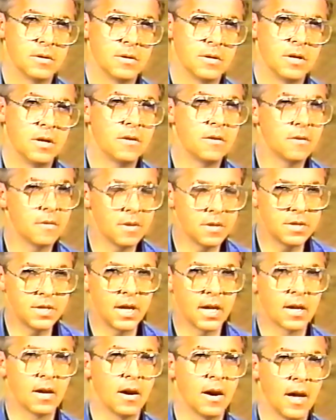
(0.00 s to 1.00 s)
either the
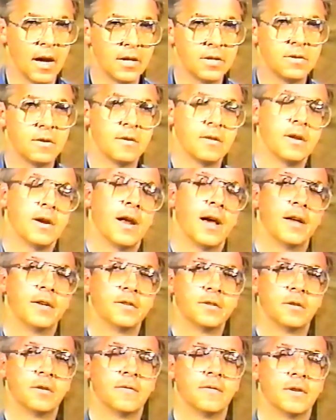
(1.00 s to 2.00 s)
second last or the
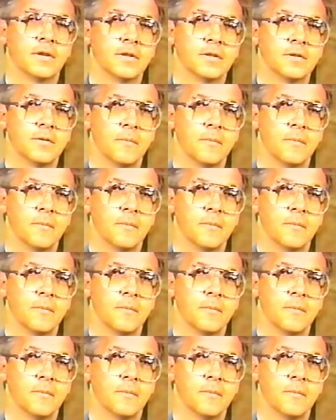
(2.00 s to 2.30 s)
last service.